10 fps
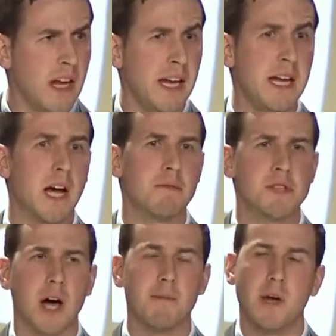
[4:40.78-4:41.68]
He
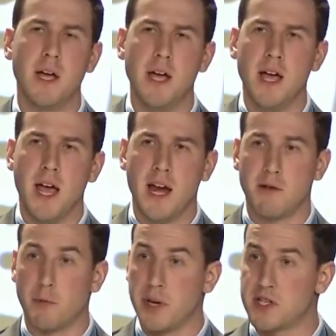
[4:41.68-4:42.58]
comes up, and
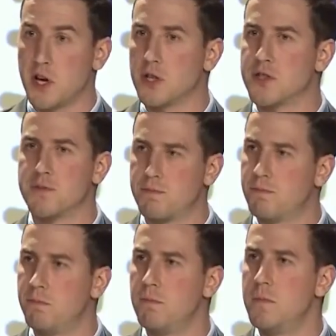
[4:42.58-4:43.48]
everybody starts
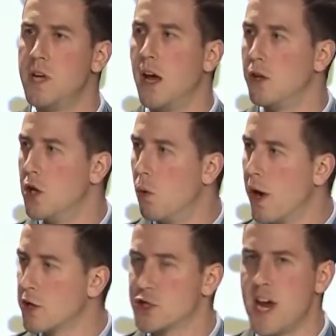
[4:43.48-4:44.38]
yelling,
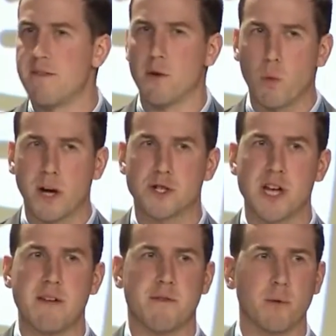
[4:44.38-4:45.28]
where's Schaefer? Where's
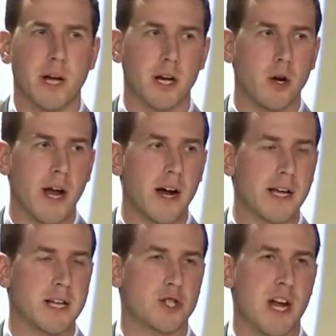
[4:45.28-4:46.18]
Schaefer? We got to go down
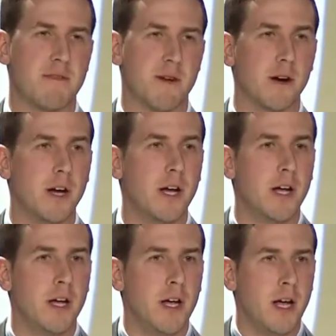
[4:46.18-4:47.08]
and get Schaefer.
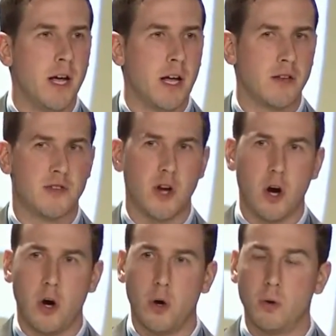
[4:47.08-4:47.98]
And
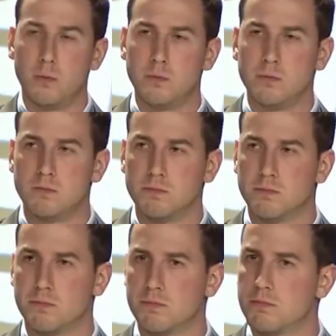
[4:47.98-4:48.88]
so
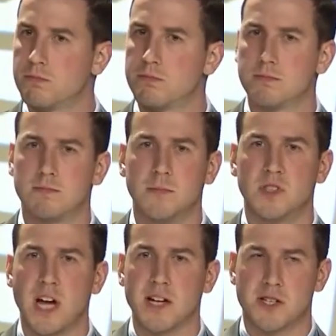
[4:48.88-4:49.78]

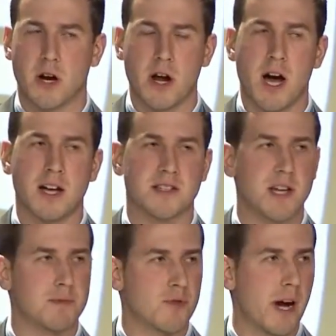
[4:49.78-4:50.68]
this guy, Sergeant Haas,
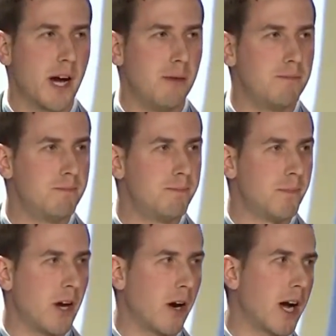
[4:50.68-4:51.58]
steps right up,
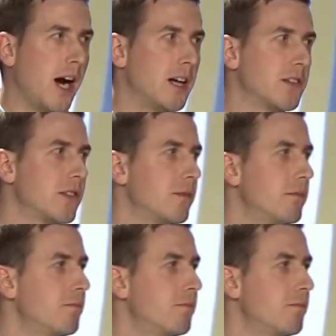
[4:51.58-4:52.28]
Eric Haas.